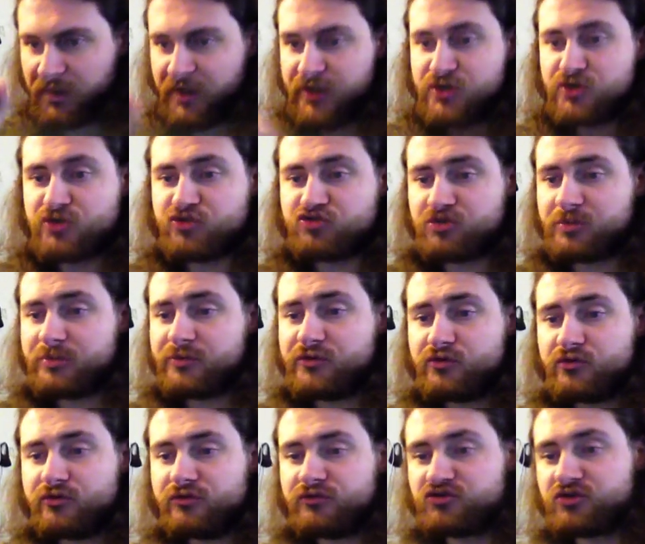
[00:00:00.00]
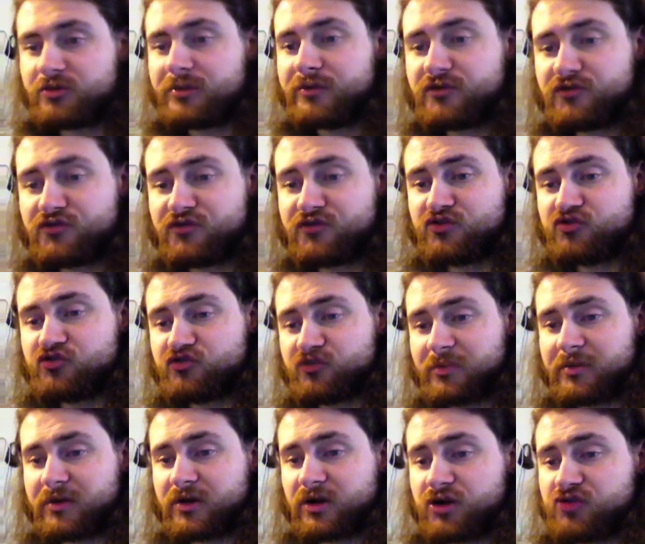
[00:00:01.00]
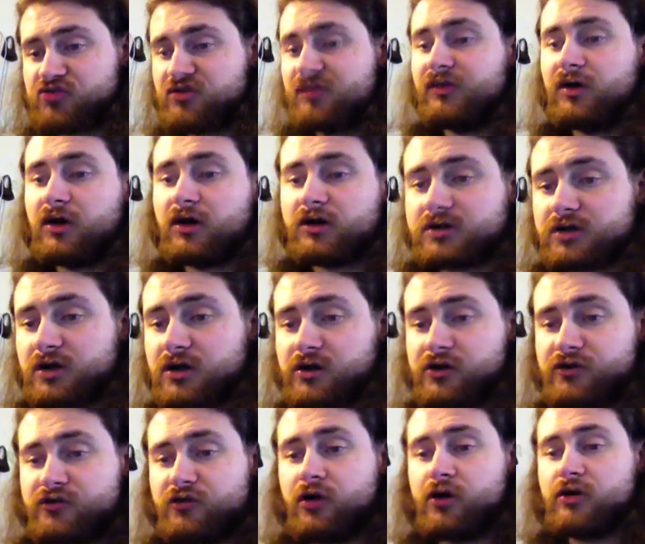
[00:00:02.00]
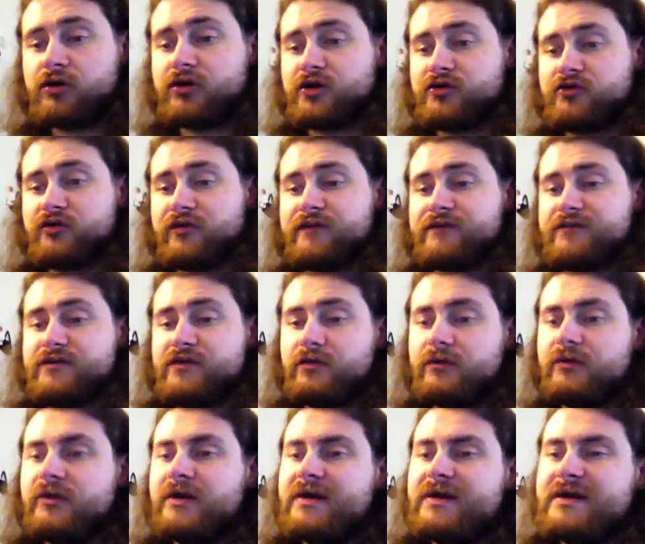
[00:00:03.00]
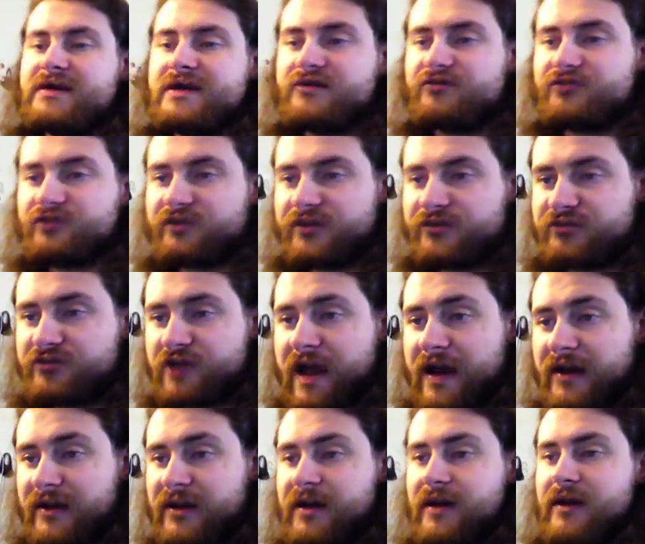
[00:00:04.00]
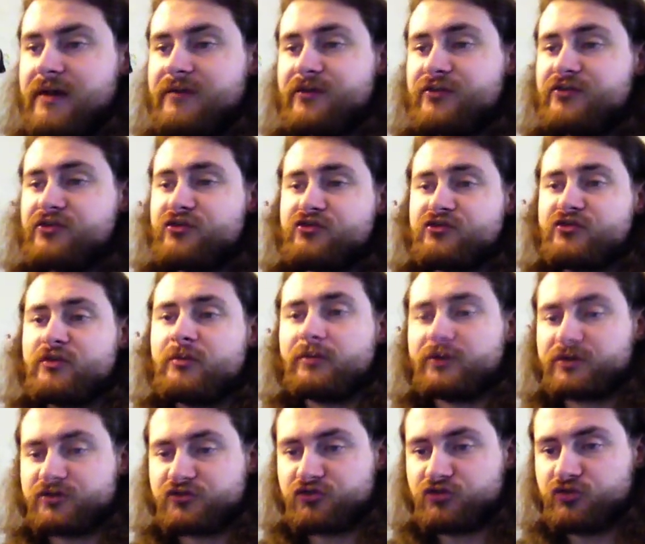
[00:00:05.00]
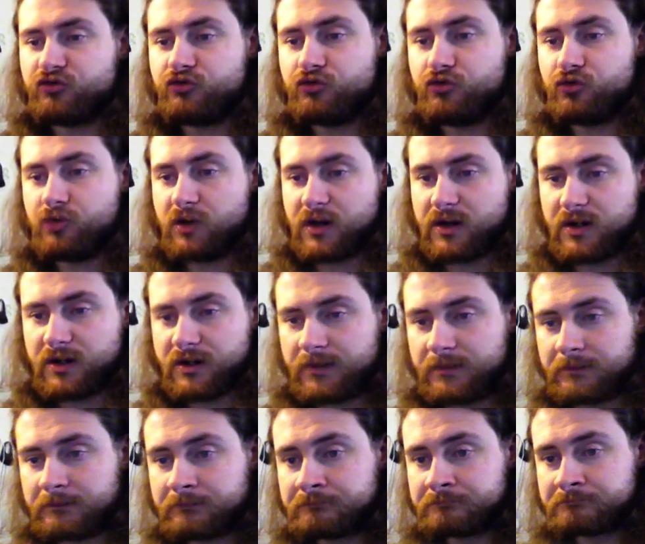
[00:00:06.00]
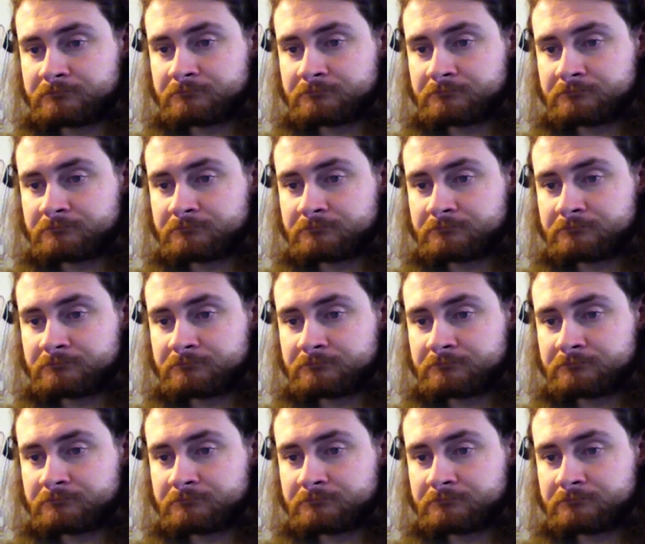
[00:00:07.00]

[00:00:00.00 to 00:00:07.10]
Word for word: You can tribute tribute this fusion summon card shuffle all cards all cards on the field into the deck. This is similar to um